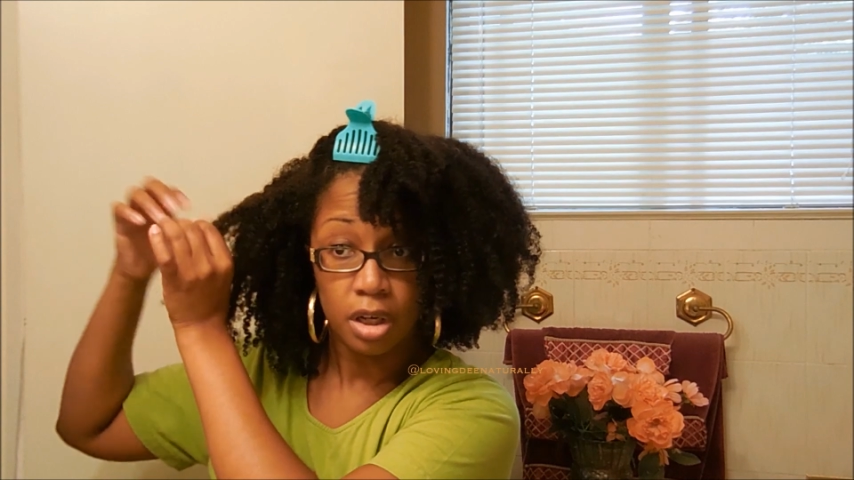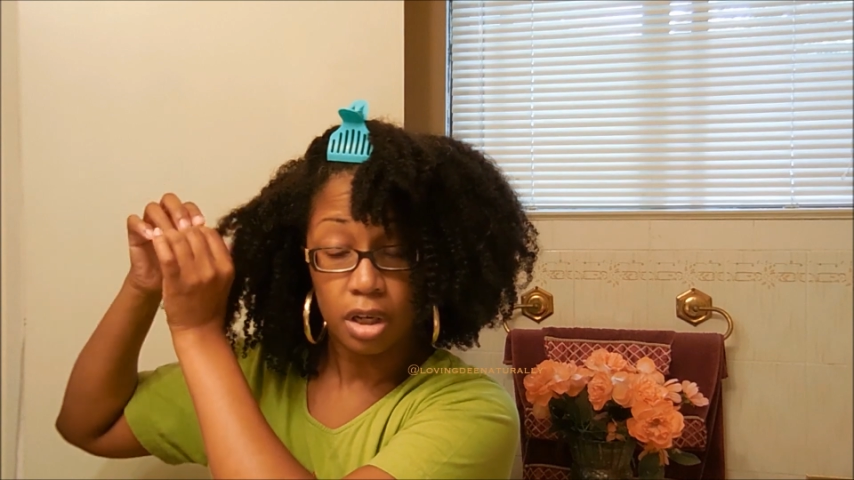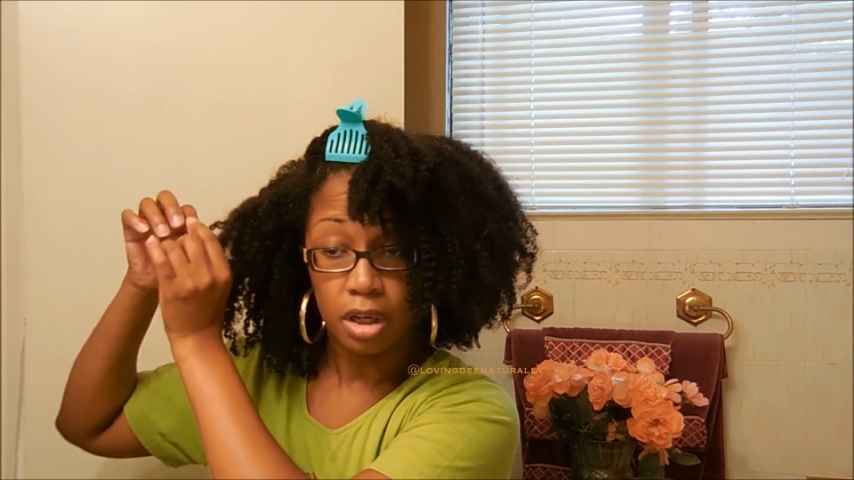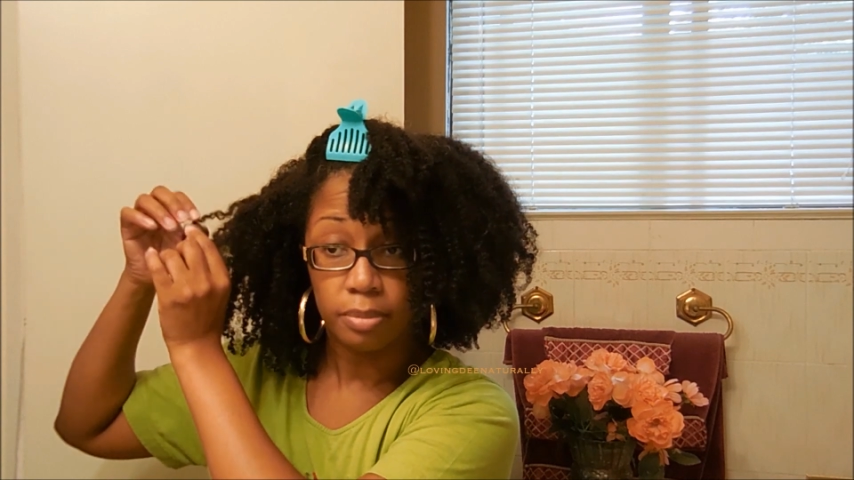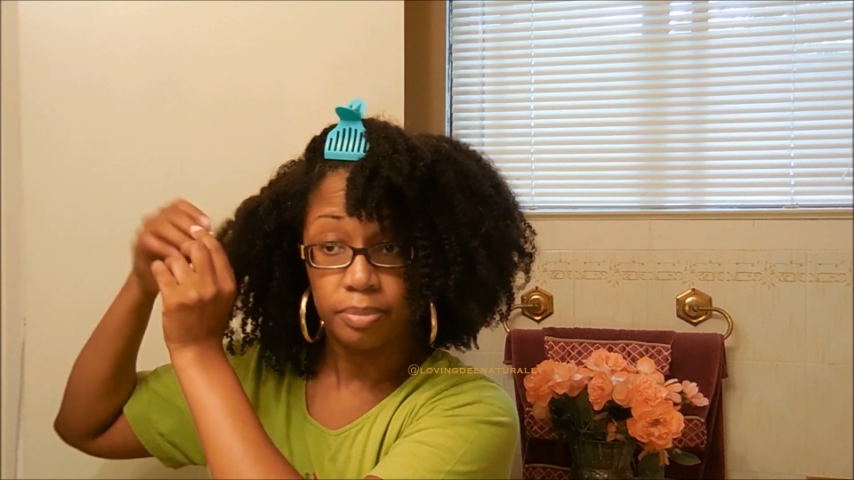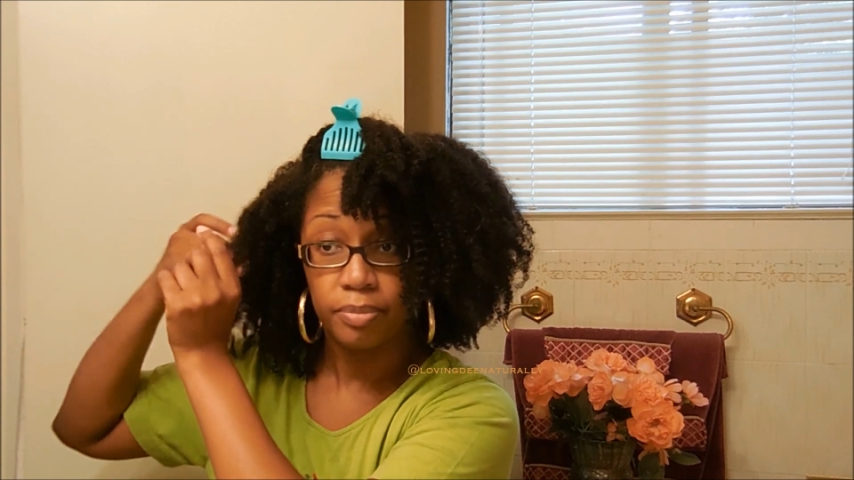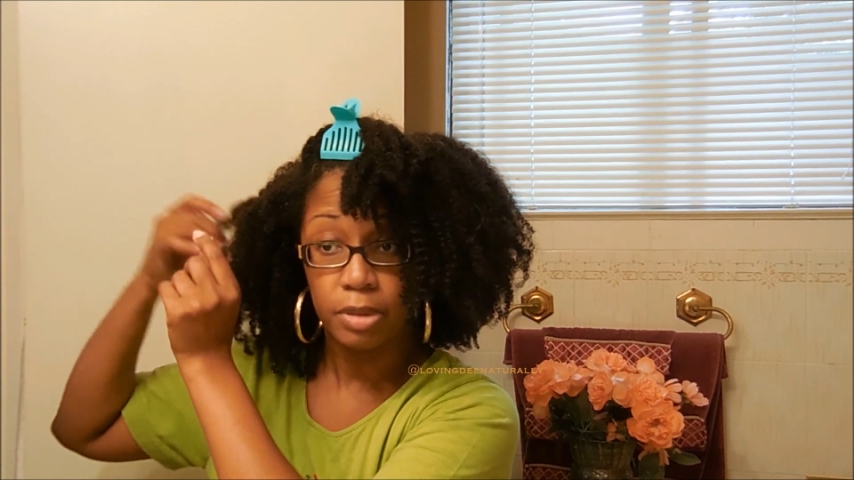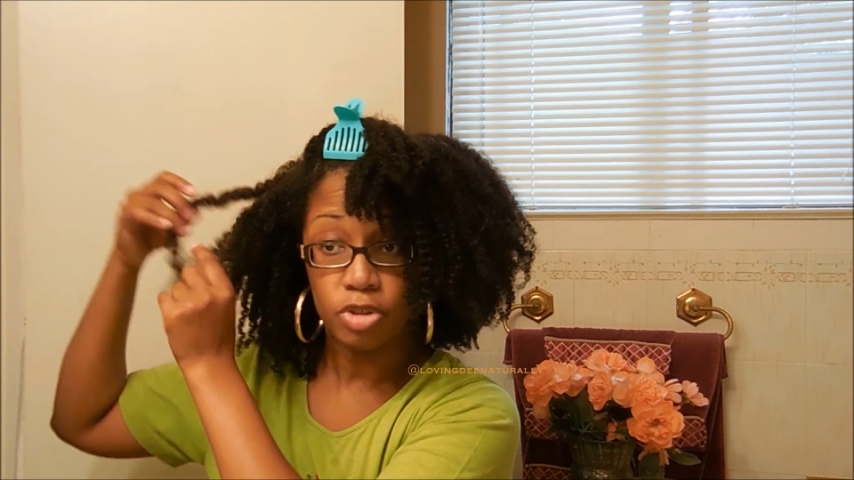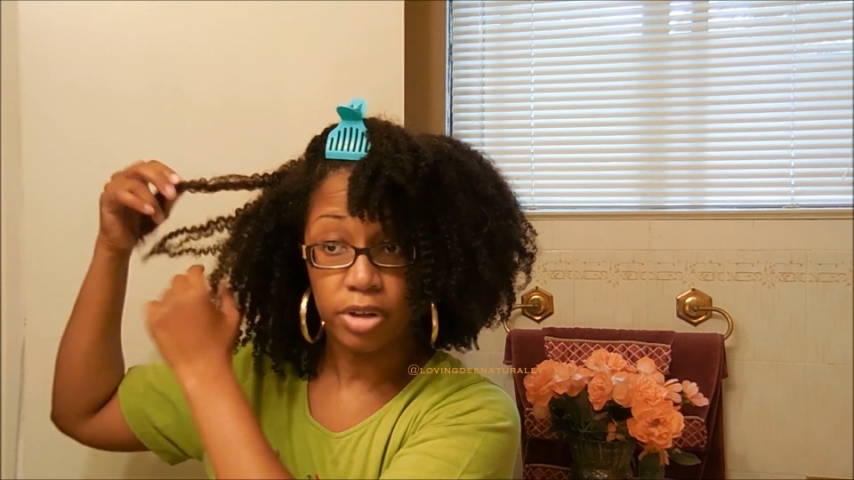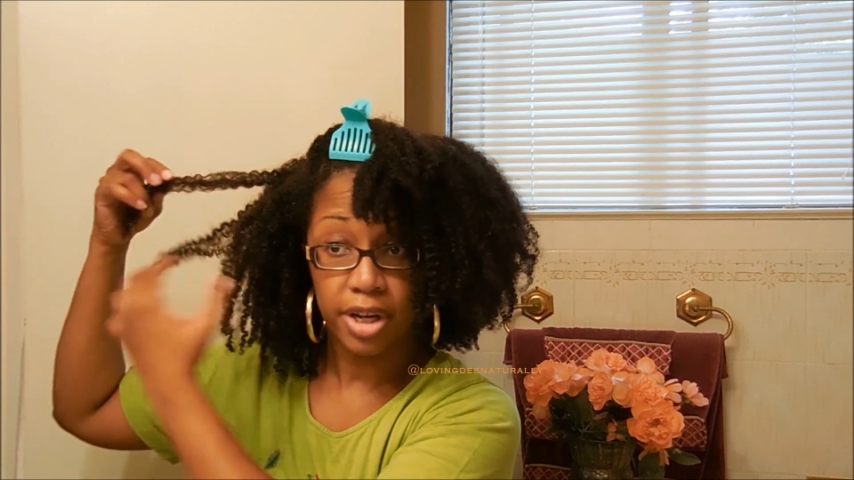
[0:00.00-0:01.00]
Um,
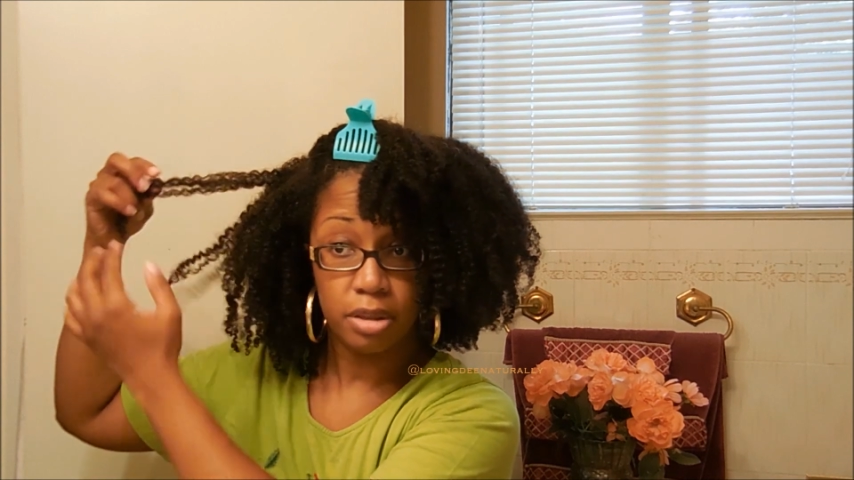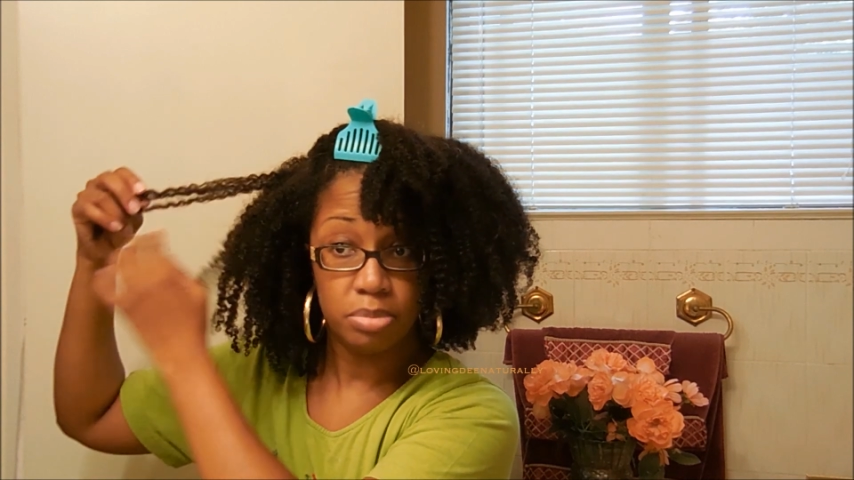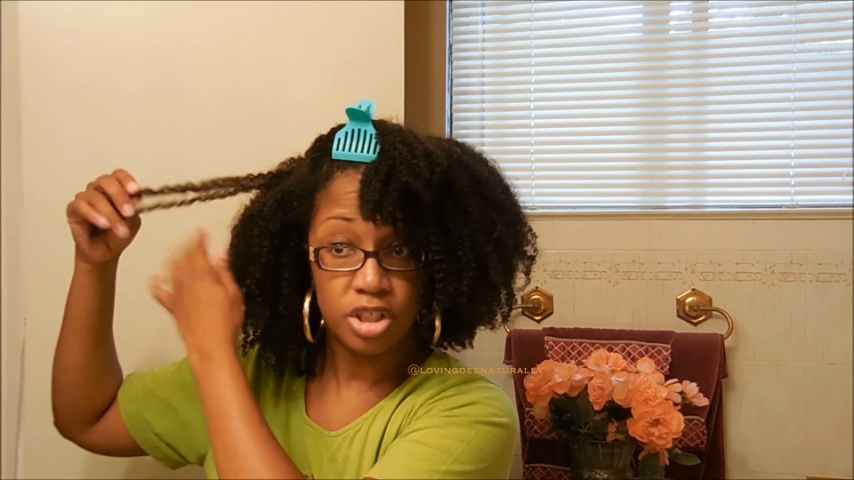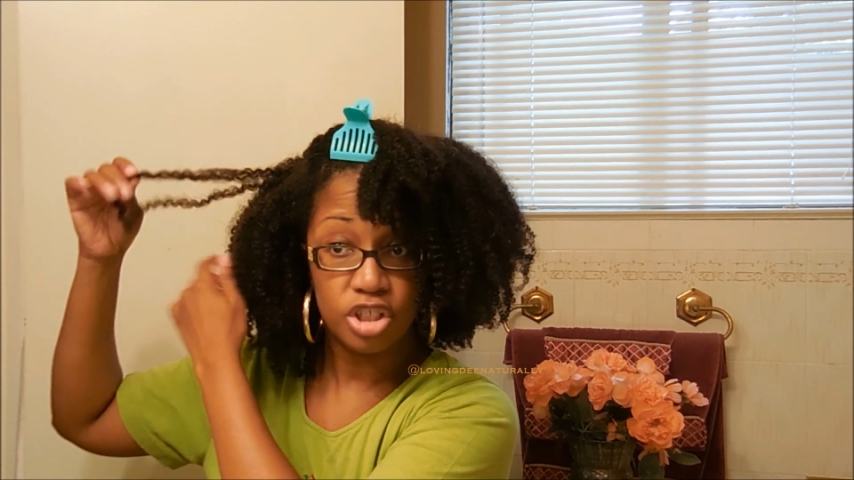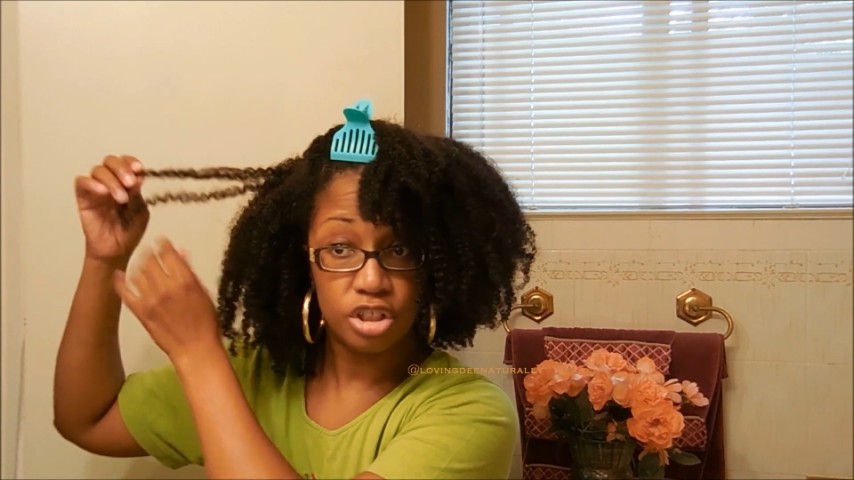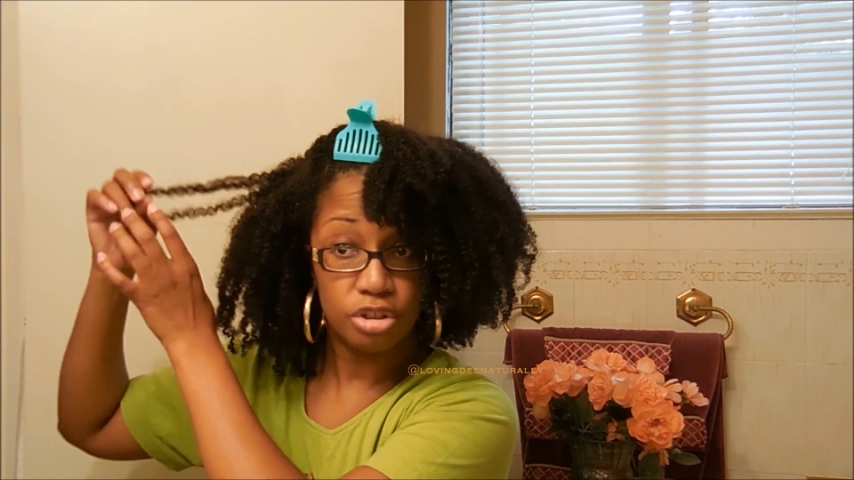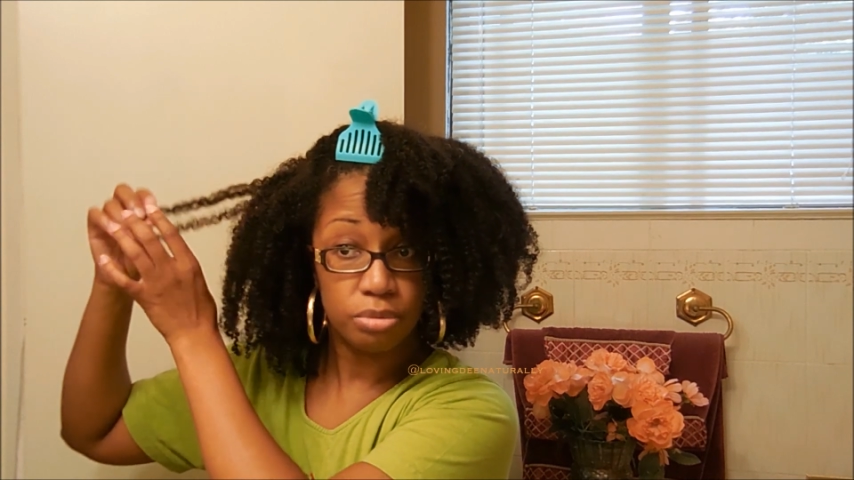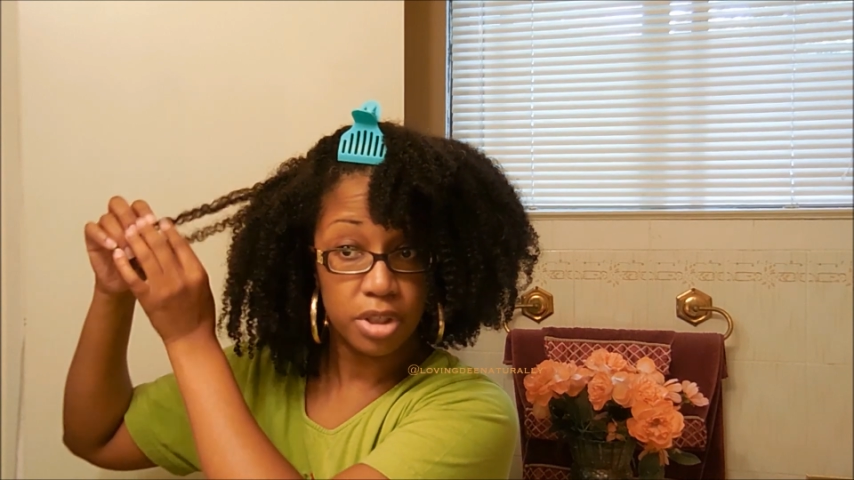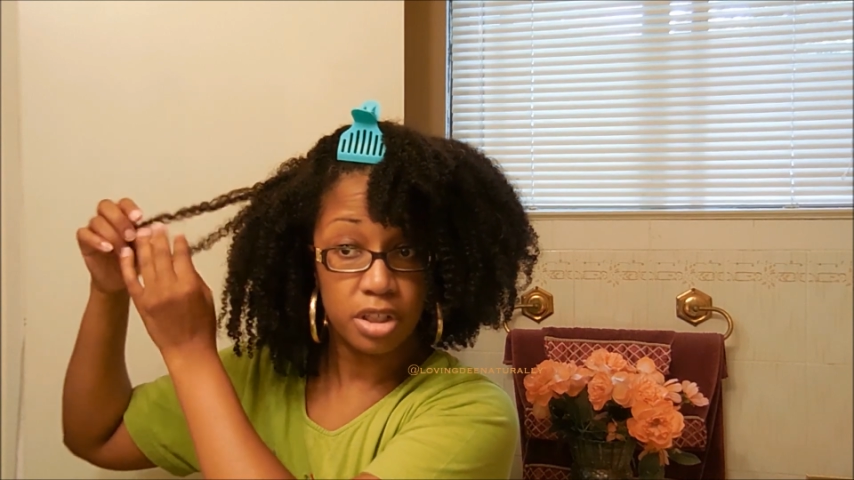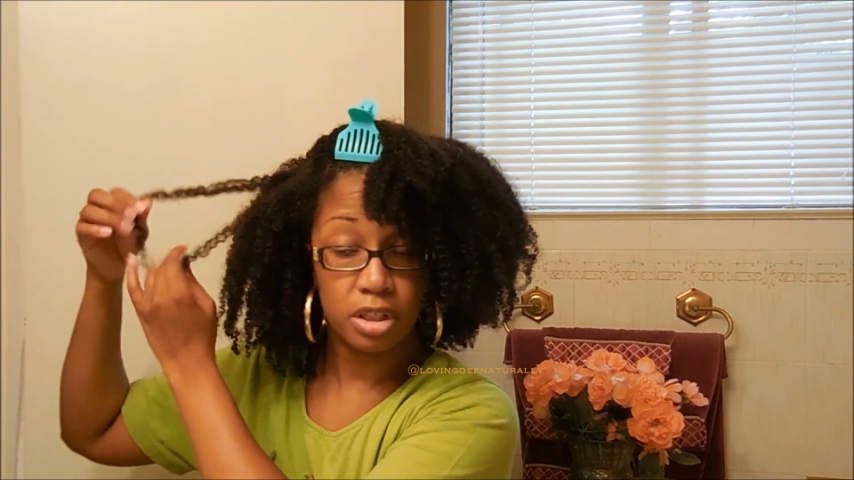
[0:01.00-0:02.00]
I'm trying to be ginger
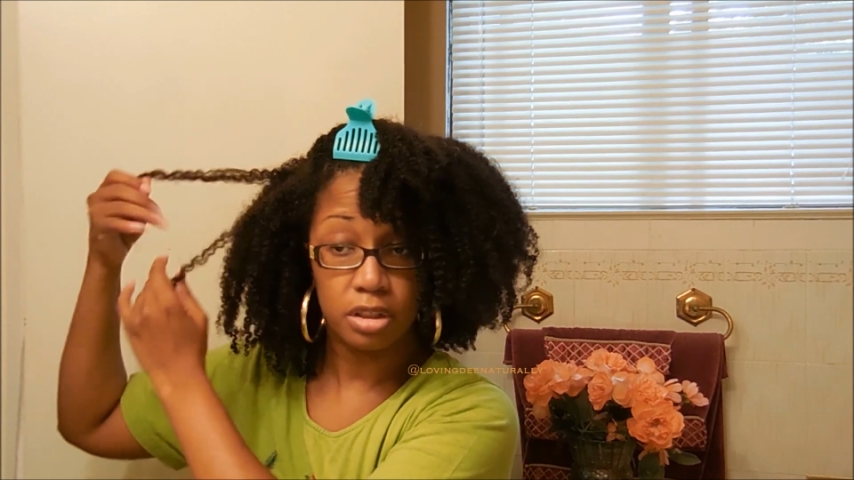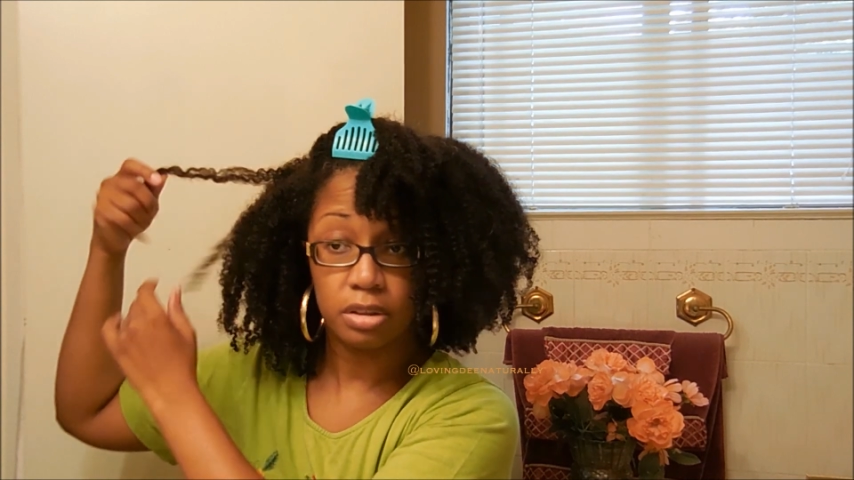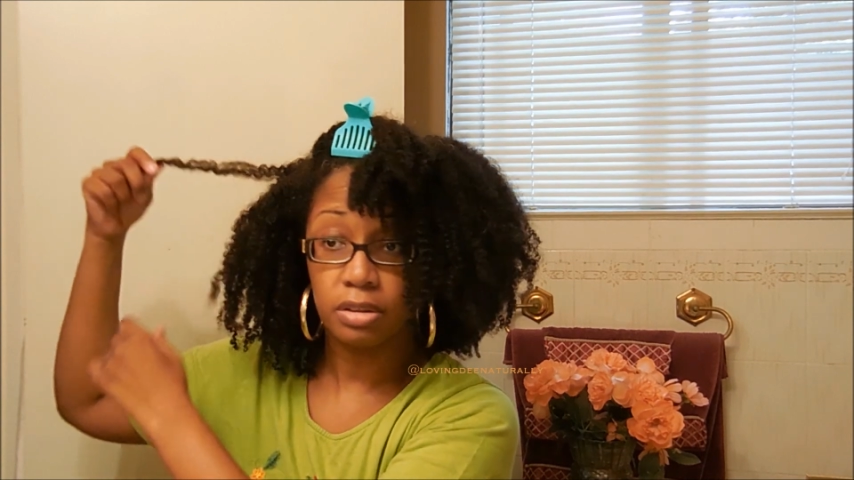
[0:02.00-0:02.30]
with it